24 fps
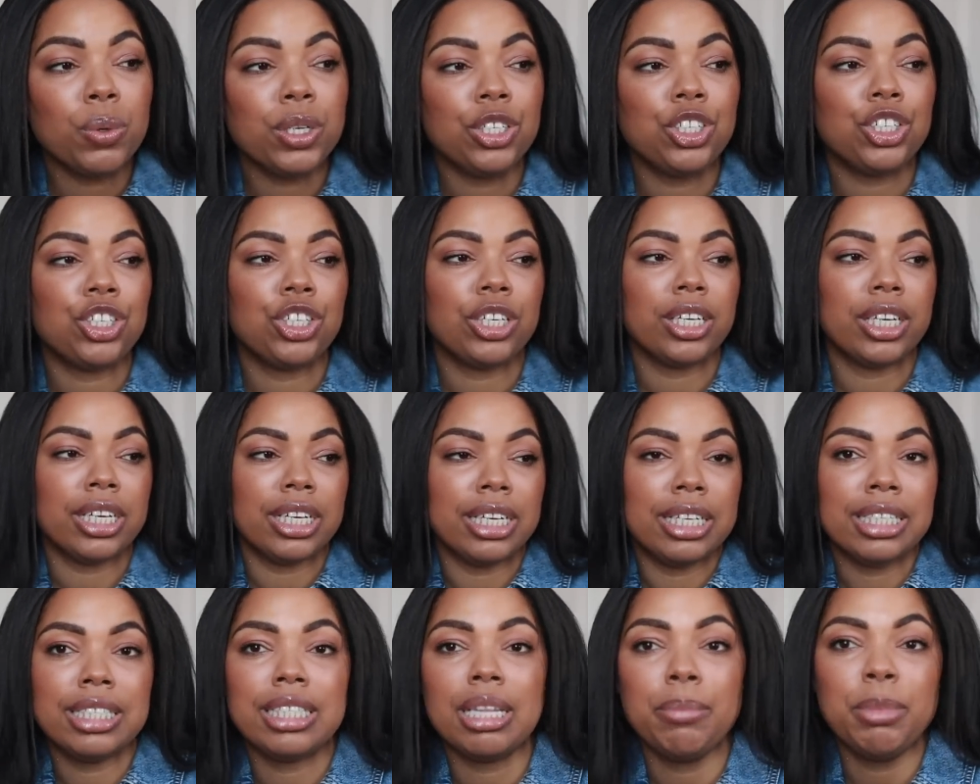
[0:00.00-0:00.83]
which
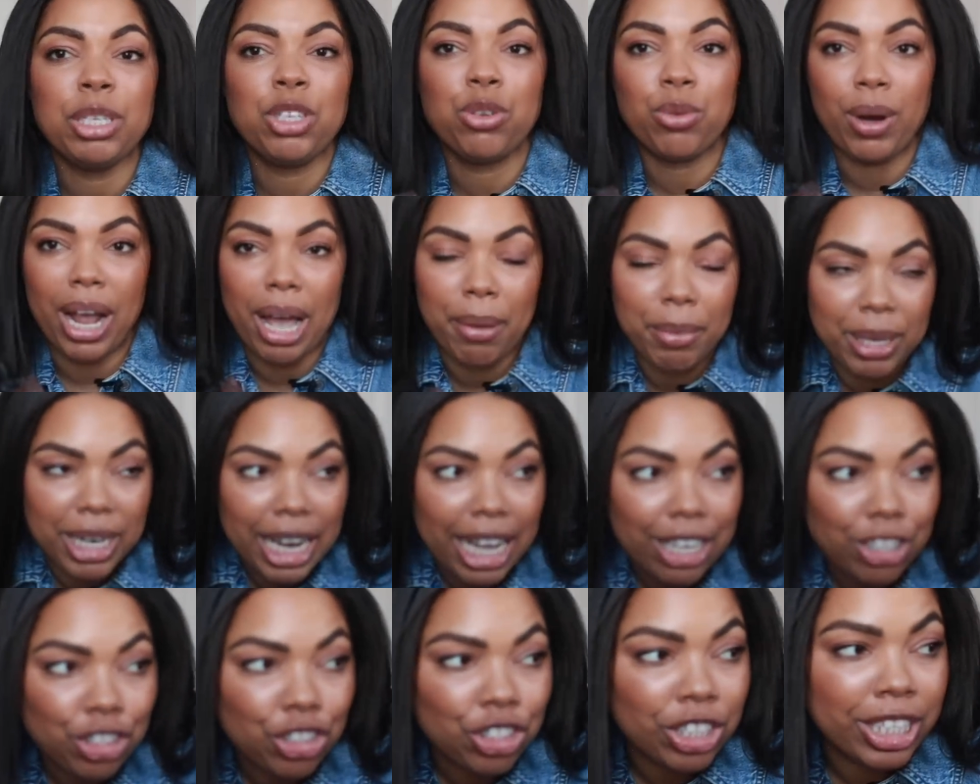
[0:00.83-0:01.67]
is, let me grab it
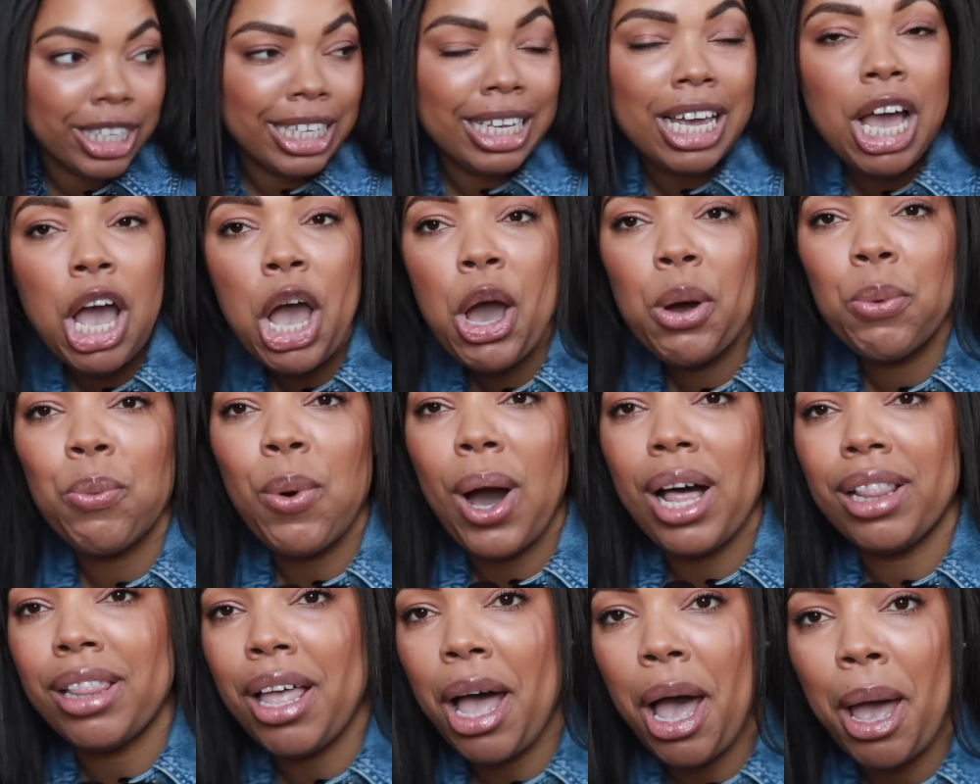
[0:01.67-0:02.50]
actually
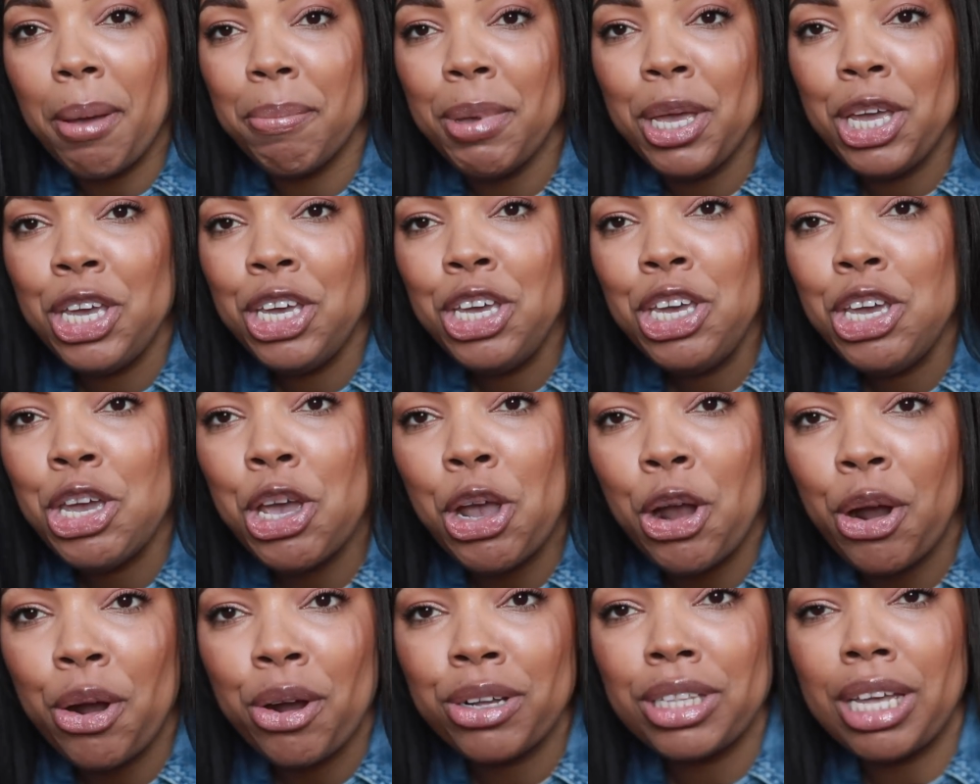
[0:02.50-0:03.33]
while I'm
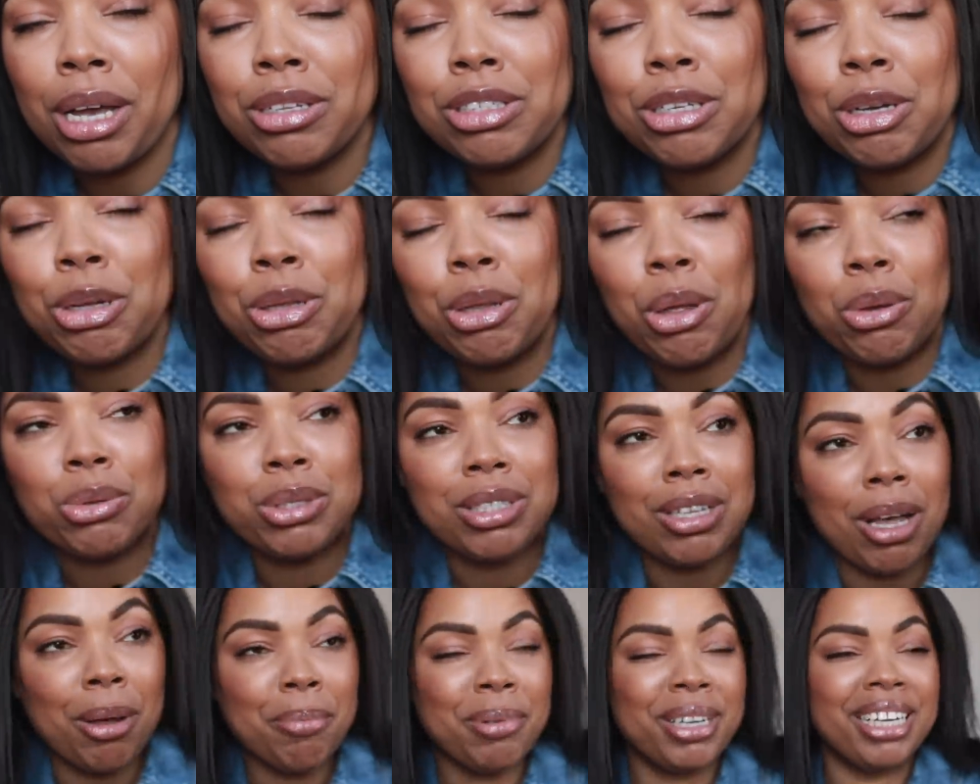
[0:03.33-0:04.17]
here. That's a
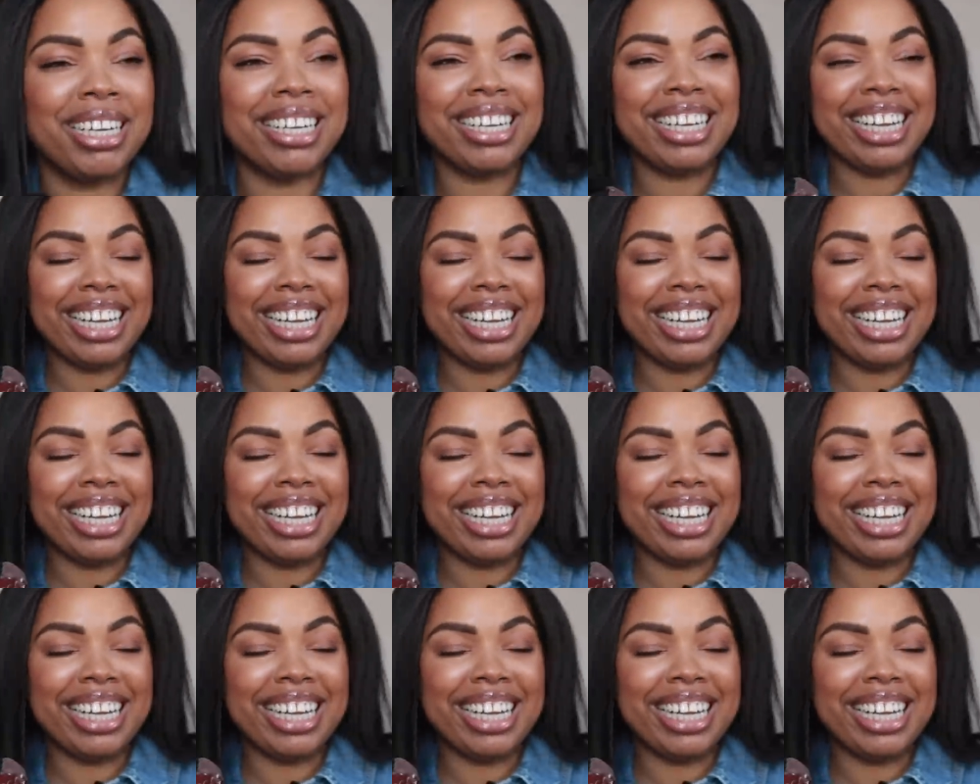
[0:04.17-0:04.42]
close-up.